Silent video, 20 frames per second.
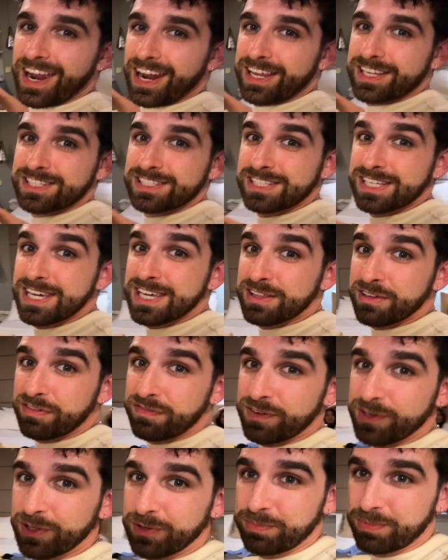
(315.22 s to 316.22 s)
I see the
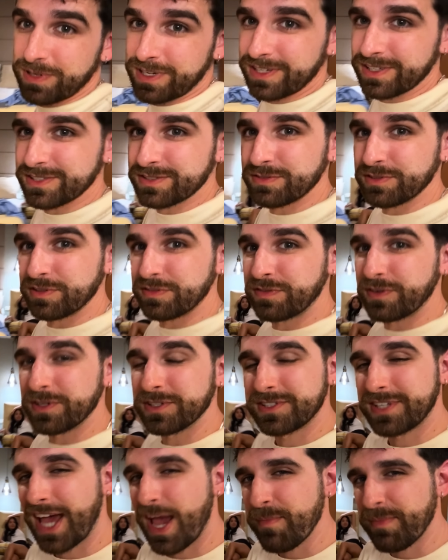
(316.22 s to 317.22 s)
Philippines for the first
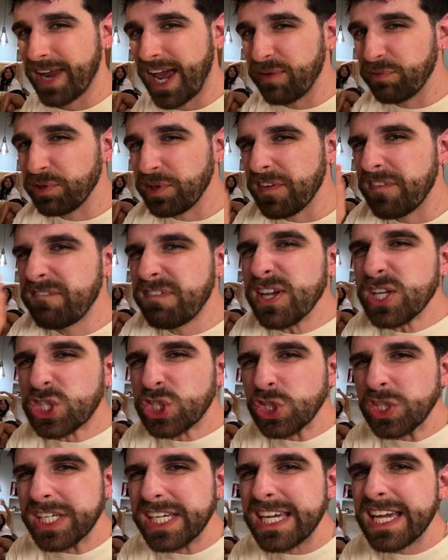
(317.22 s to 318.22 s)
time and I will
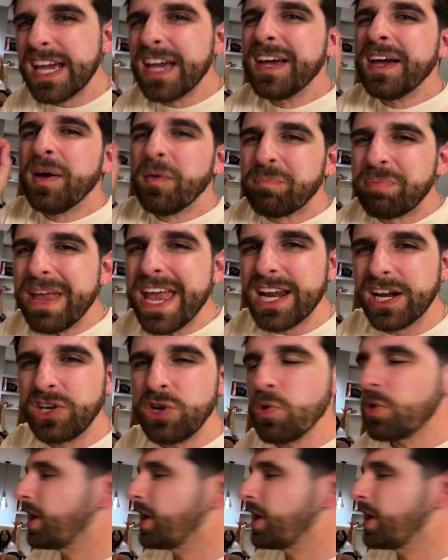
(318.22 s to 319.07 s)
officially be in a new